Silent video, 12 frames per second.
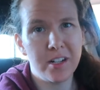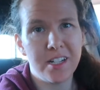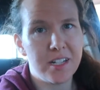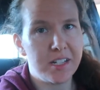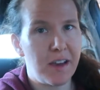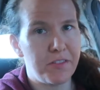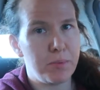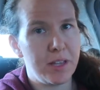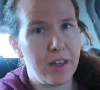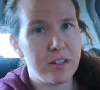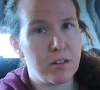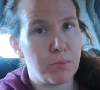It doesn't have to be
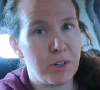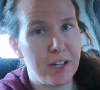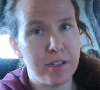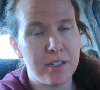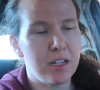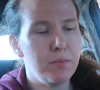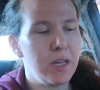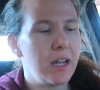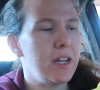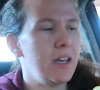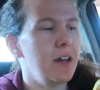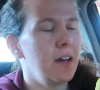Lysol brand, it can be
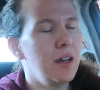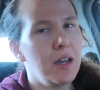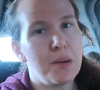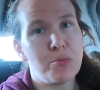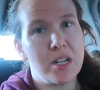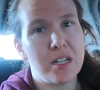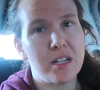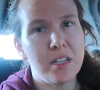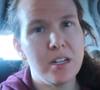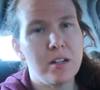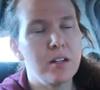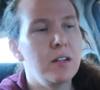any brand
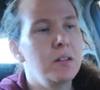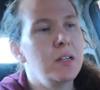cleaner.